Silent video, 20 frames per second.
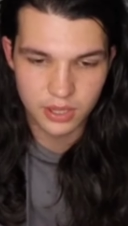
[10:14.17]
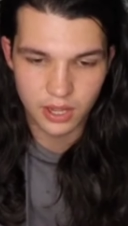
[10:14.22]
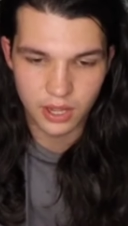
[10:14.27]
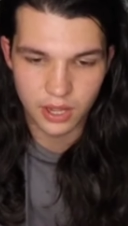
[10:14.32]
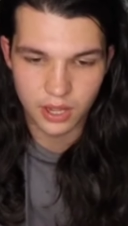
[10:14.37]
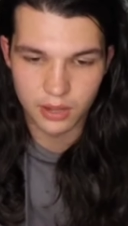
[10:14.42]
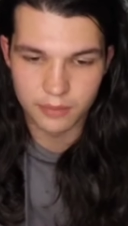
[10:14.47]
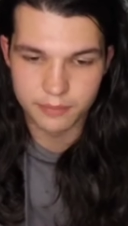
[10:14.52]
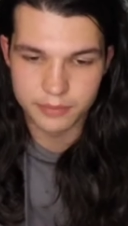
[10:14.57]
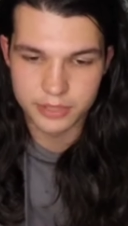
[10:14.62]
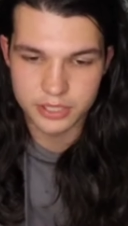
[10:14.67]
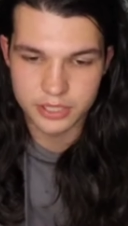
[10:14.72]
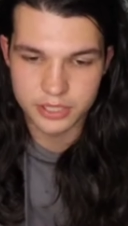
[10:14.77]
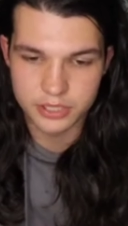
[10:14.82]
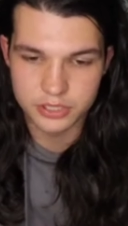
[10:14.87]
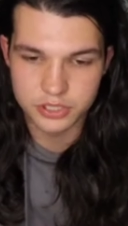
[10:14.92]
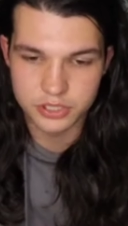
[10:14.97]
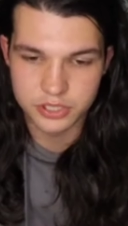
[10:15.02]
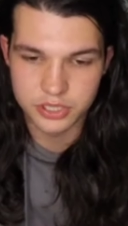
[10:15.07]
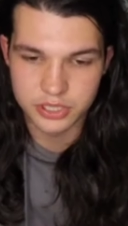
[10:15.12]
uh,
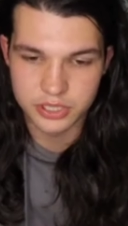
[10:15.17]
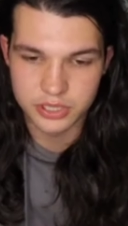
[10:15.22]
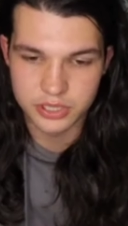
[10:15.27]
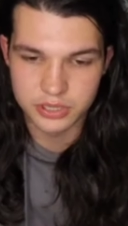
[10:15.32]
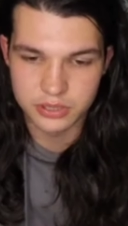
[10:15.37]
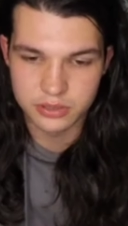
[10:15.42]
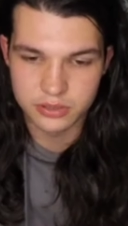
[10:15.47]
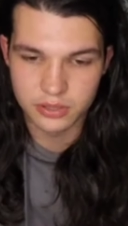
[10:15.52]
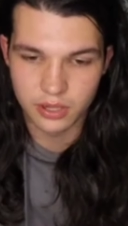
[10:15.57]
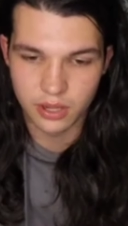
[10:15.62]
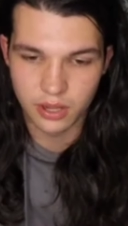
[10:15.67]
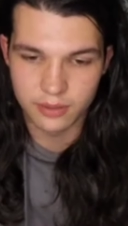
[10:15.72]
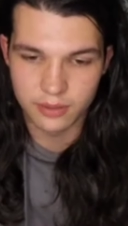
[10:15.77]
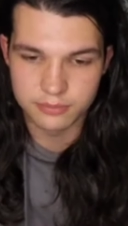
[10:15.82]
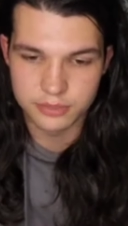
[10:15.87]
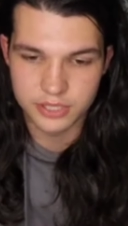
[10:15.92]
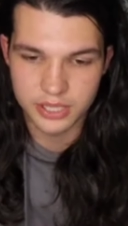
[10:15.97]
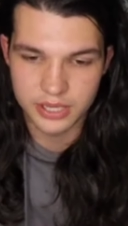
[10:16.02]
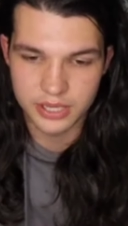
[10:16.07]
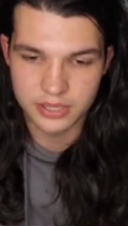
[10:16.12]
because she
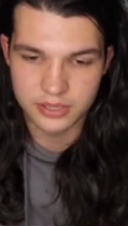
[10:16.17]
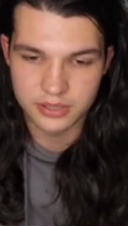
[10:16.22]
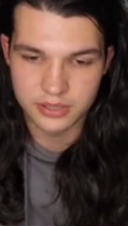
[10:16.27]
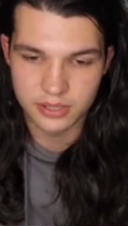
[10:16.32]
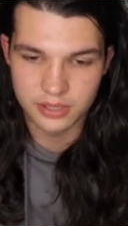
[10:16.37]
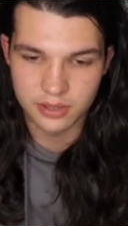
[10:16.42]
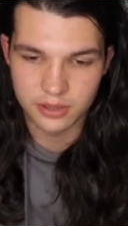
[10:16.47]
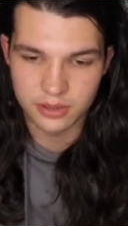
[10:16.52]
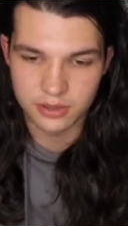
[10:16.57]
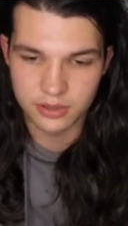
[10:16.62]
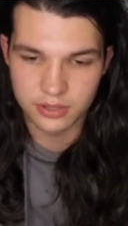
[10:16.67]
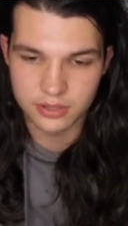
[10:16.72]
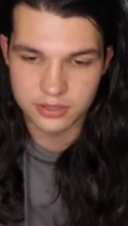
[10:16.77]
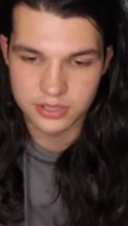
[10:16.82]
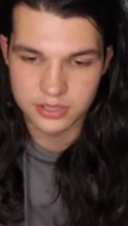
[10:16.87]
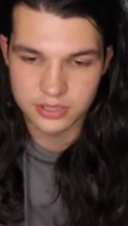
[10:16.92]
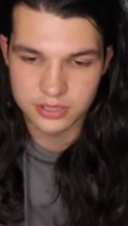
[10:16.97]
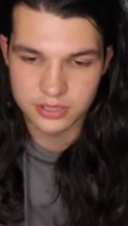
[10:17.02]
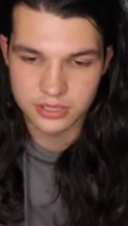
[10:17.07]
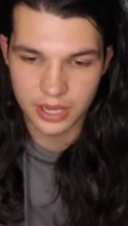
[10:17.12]
obtained the
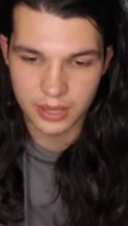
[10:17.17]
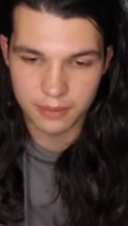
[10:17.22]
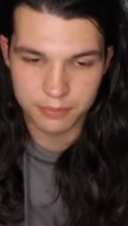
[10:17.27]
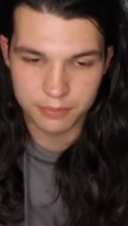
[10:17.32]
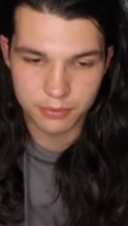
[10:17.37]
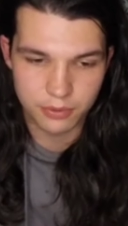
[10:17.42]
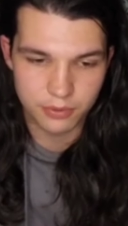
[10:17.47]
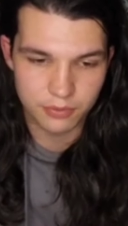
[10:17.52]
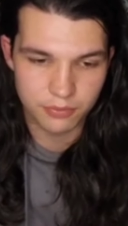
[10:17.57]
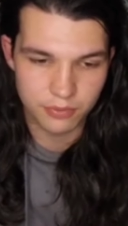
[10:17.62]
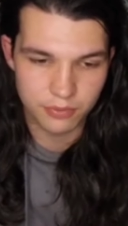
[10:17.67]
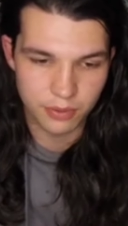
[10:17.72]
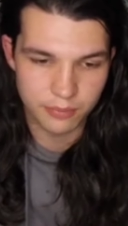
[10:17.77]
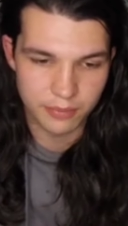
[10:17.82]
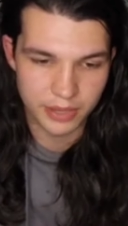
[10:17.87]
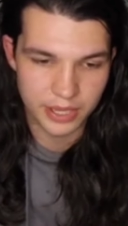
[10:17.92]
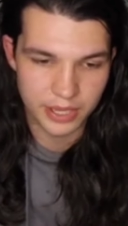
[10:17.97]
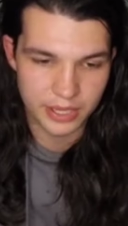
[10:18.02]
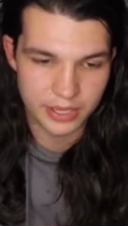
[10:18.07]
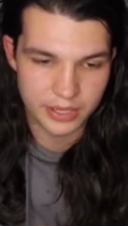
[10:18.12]
sample
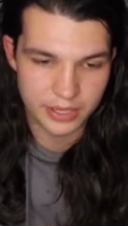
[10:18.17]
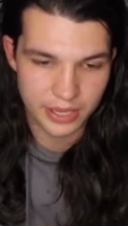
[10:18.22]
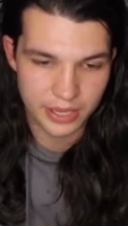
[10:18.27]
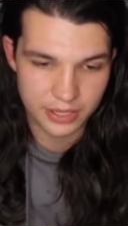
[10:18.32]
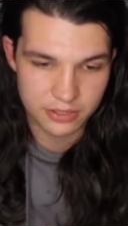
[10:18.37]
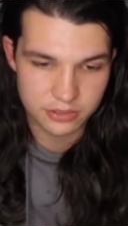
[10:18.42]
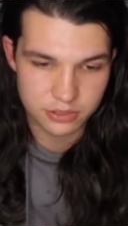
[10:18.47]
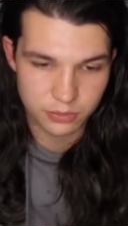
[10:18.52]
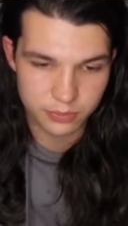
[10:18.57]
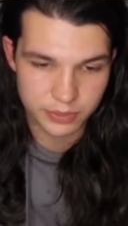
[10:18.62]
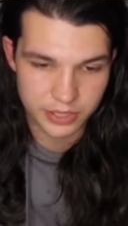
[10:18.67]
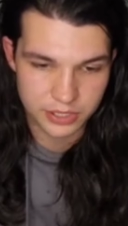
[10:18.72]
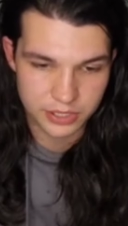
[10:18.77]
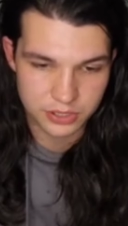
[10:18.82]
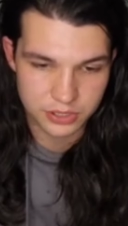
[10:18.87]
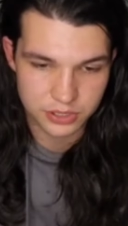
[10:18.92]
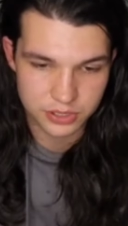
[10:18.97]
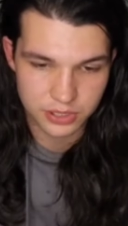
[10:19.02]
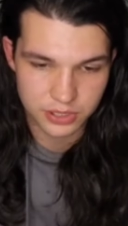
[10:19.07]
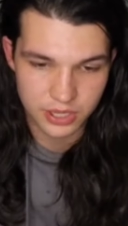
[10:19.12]
from a cancer
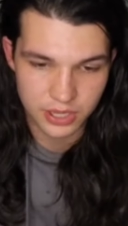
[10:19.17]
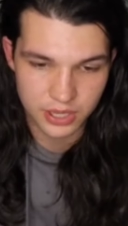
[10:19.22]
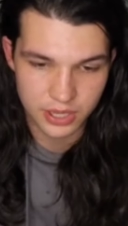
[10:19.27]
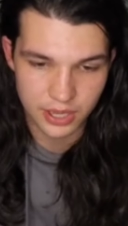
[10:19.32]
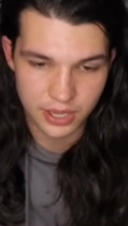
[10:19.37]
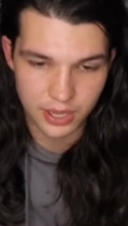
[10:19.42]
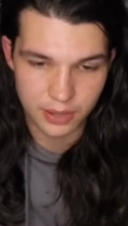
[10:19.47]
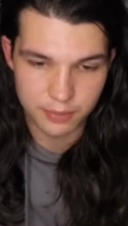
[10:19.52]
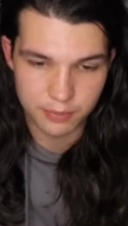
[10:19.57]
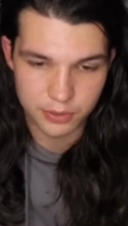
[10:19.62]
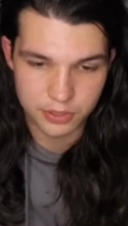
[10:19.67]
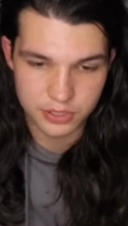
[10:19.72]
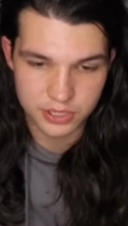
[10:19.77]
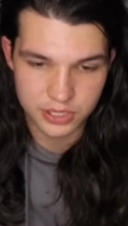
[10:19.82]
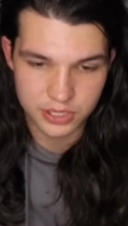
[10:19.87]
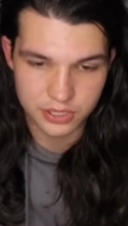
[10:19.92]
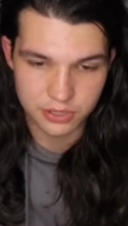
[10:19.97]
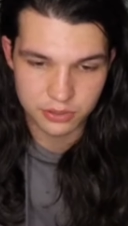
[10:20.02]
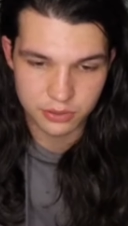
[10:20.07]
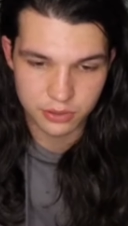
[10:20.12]
patient, a
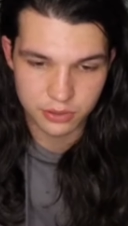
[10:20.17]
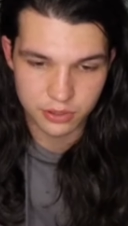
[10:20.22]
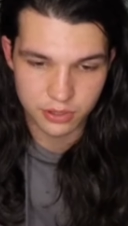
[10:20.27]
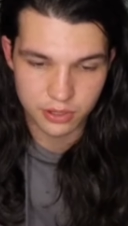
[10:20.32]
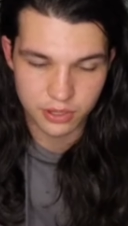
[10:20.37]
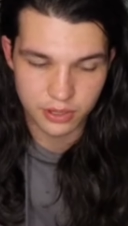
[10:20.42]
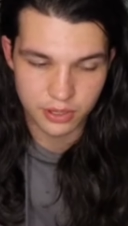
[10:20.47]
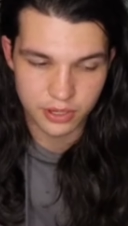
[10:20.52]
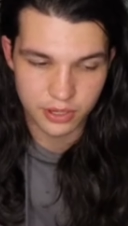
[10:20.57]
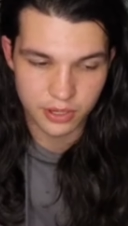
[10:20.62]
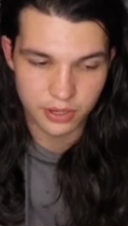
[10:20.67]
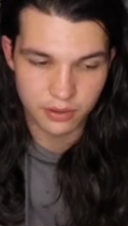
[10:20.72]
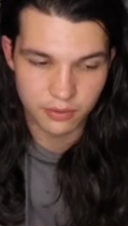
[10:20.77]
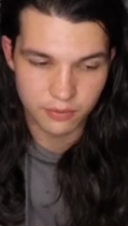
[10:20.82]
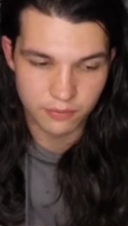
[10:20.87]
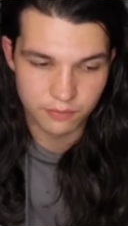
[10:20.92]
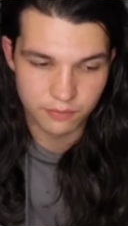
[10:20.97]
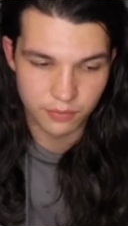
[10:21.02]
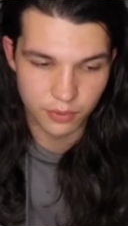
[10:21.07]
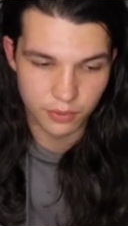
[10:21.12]
particularly
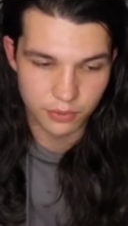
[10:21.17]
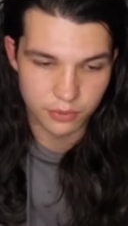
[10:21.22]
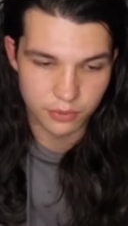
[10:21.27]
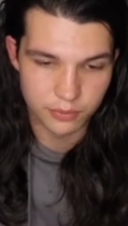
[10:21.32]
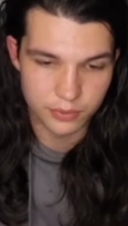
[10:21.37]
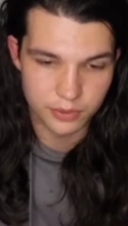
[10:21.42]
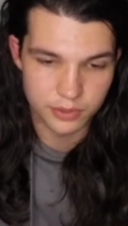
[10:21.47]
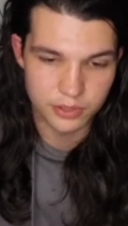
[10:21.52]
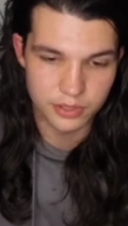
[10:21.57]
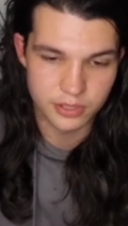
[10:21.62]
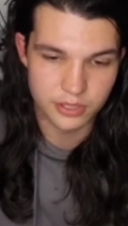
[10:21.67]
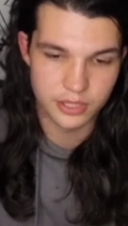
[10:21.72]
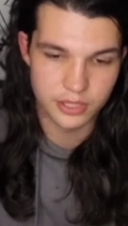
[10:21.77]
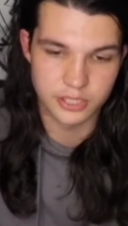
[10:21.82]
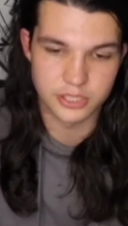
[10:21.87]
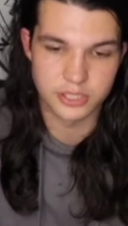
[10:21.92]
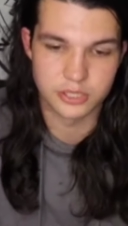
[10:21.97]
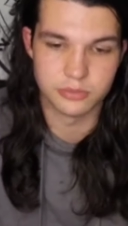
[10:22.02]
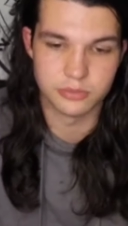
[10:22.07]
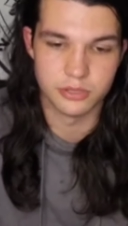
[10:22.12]
vulnerable
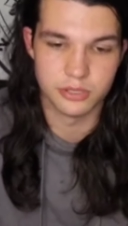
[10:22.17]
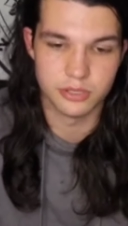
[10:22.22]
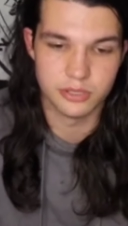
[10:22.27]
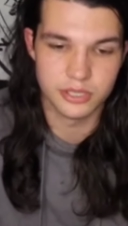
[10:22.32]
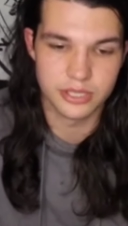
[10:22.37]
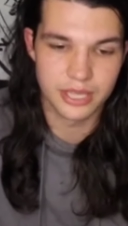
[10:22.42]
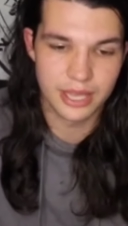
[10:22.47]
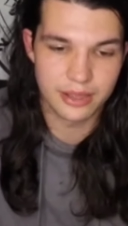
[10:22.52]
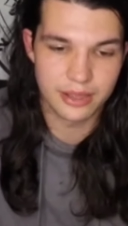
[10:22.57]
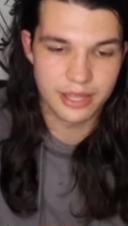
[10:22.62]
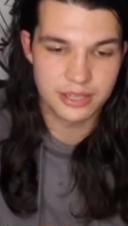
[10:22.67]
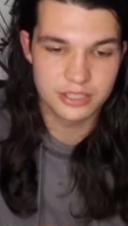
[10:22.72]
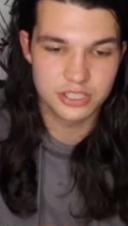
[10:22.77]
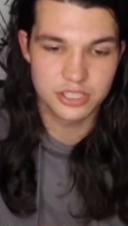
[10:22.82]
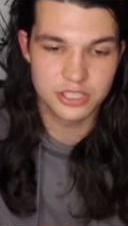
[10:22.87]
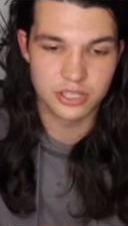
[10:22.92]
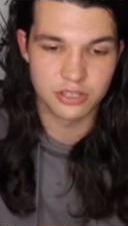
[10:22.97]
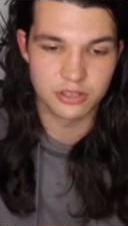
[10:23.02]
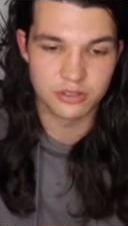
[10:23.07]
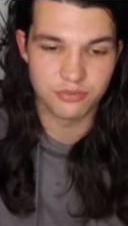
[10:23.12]
customer. Yeah, that
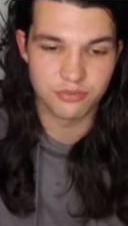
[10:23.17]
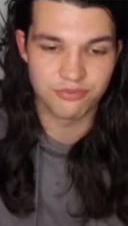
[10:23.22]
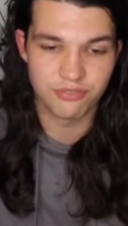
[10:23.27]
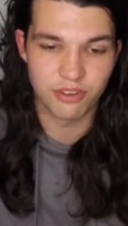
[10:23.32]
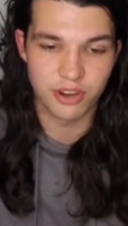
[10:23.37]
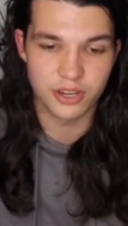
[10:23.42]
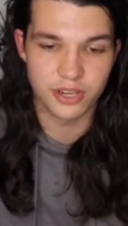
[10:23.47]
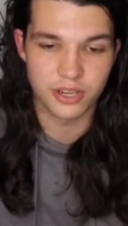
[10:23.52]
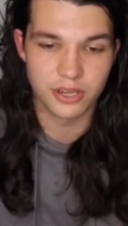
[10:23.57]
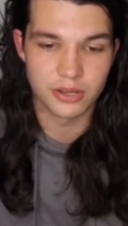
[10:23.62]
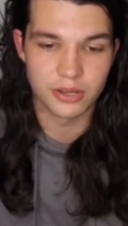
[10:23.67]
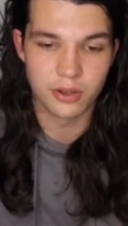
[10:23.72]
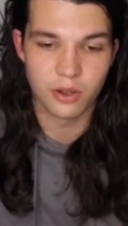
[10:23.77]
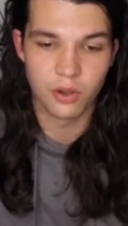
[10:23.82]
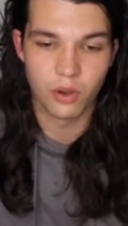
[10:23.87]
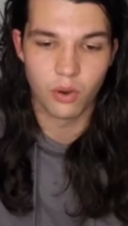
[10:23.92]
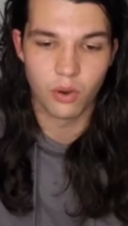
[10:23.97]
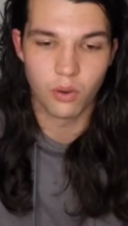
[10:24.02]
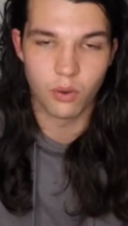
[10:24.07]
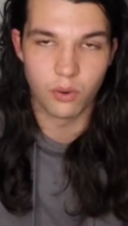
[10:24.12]
shit is fucking
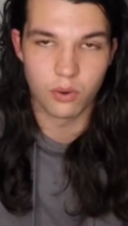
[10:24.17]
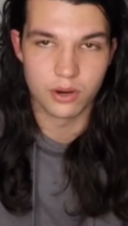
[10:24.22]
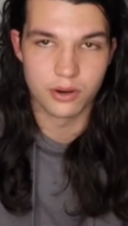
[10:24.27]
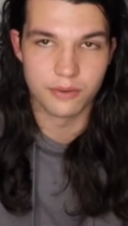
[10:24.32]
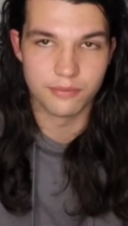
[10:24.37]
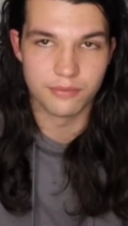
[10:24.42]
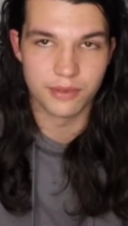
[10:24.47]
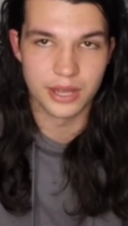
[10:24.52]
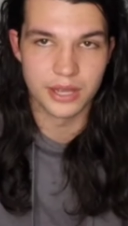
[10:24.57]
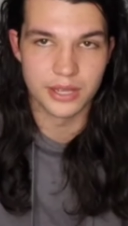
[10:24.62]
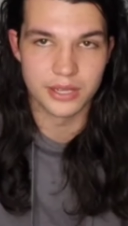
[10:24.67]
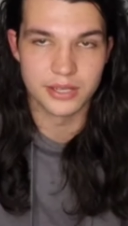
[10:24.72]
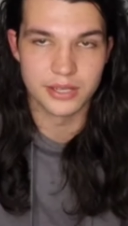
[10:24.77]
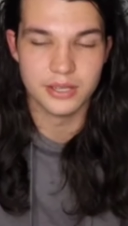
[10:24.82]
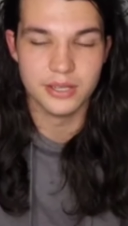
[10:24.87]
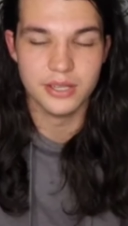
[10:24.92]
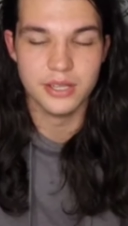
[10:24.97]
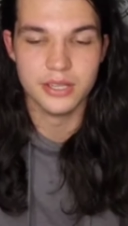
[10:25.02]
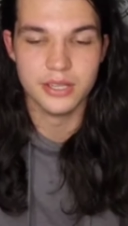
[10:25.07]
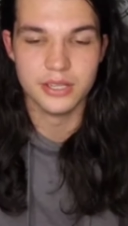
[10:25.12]
horrifying.